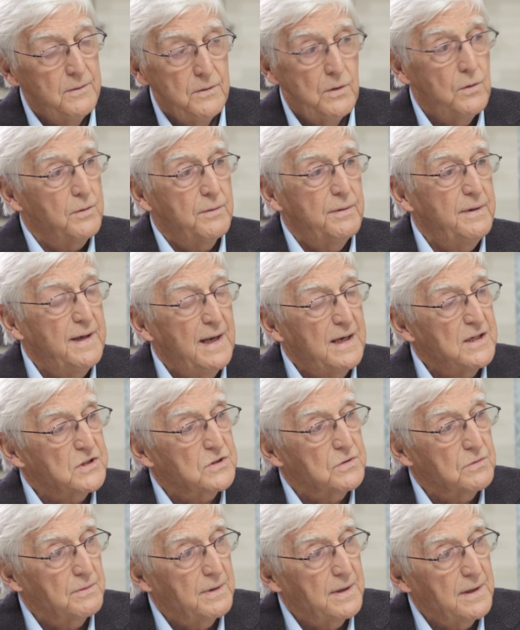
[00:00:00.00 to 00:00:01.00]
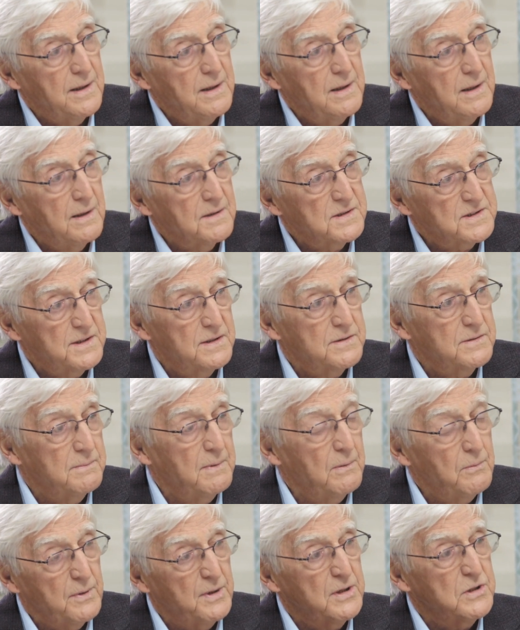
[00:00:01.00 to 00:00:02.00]
no credential really, and said to
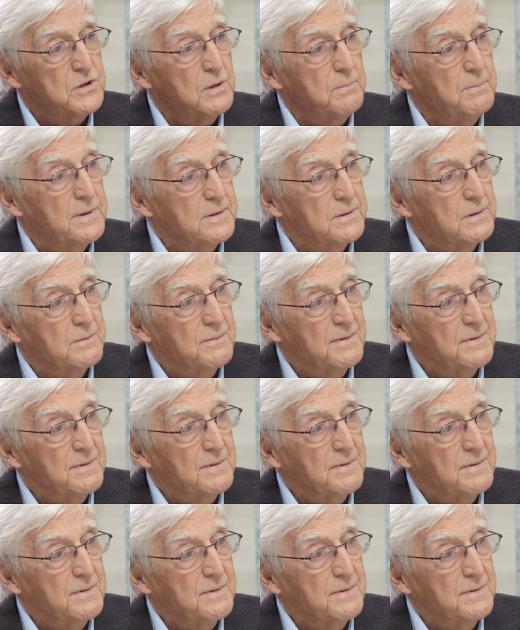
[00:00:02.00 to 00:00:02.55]
them, I want a job in